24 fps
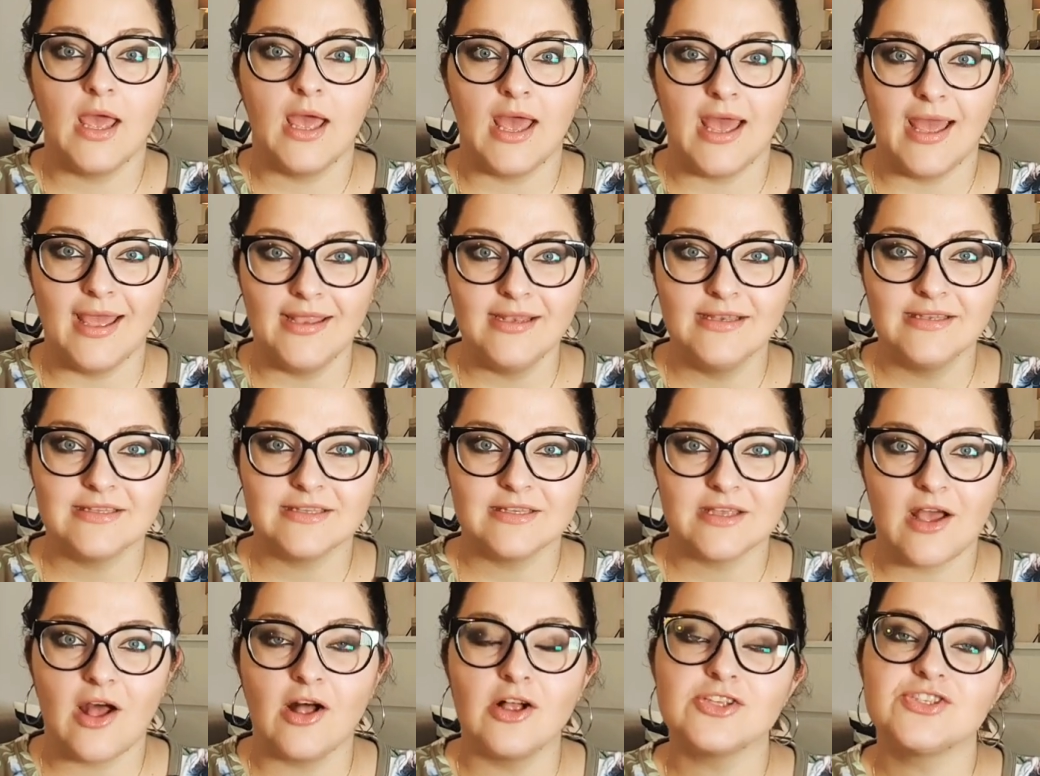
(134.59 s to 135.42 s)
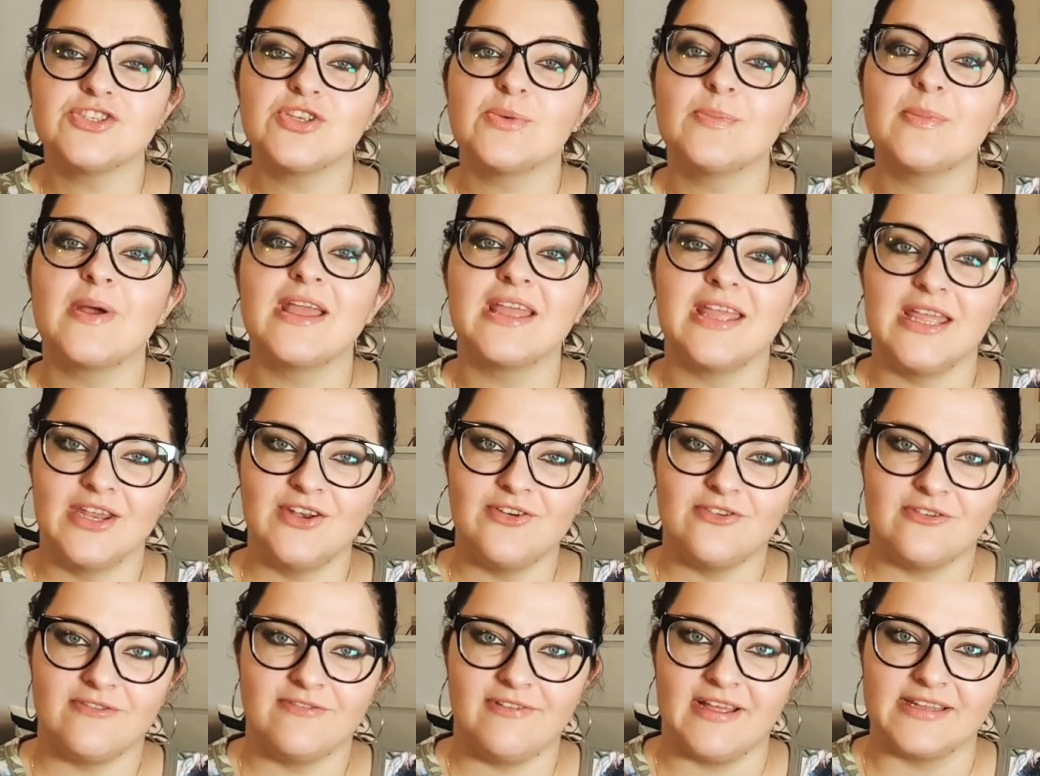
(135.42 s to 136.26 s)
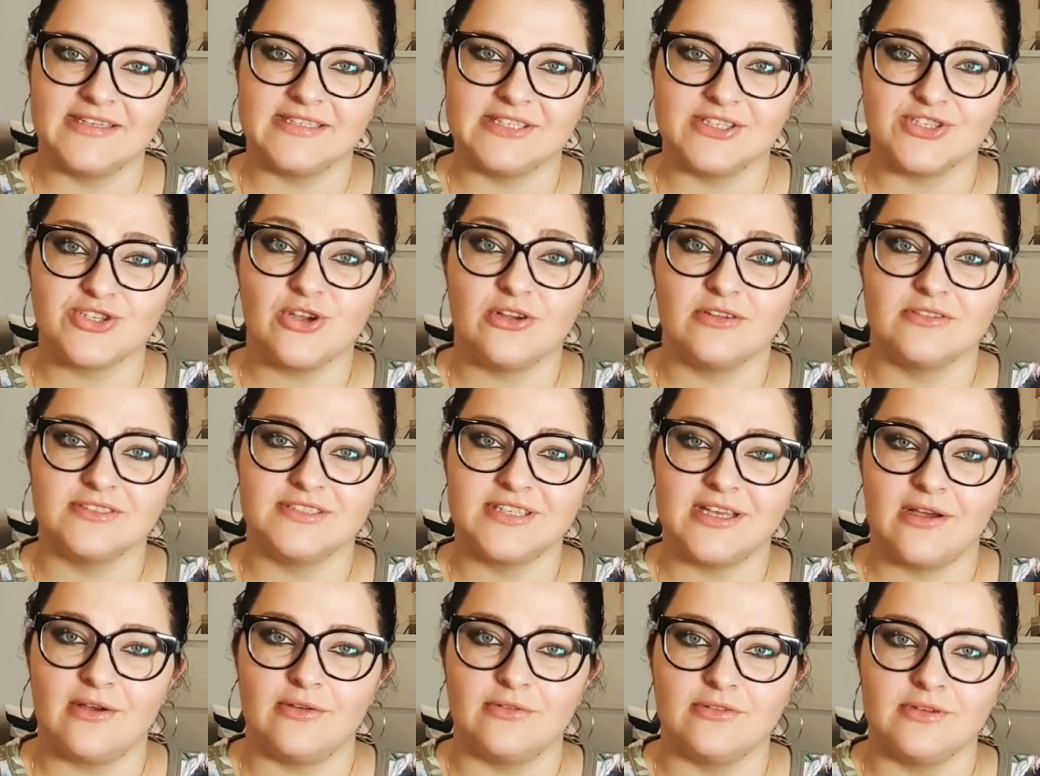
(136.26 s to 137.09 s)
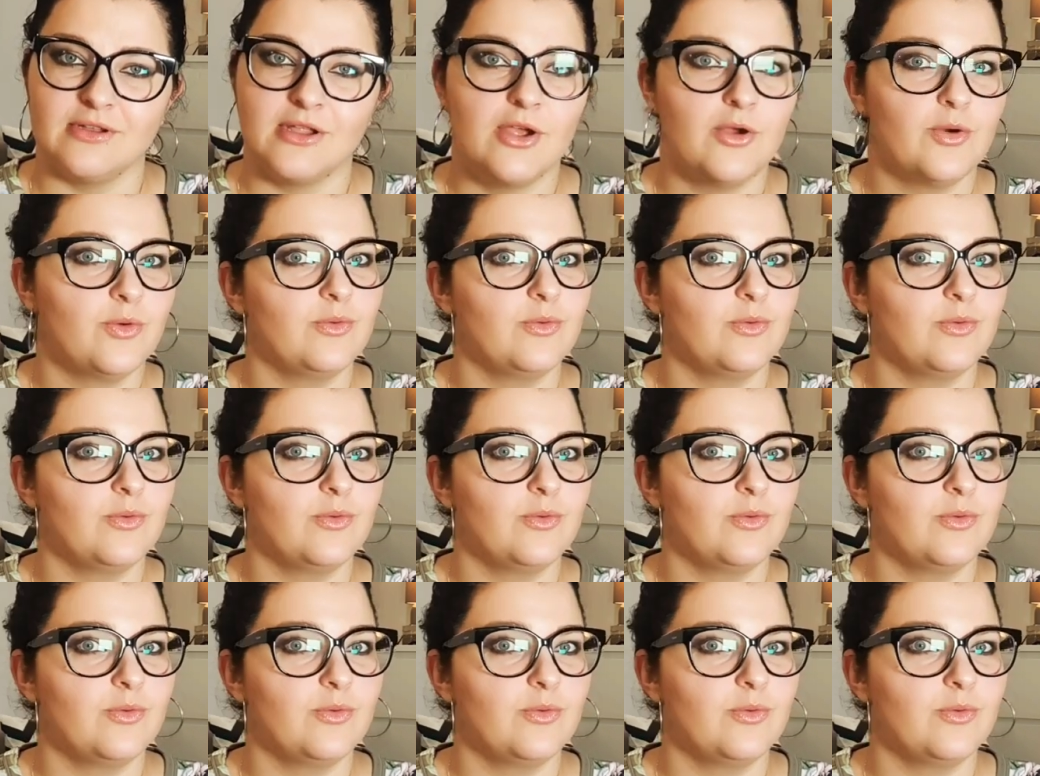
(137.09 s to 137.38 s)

and also my inner fat has gone down,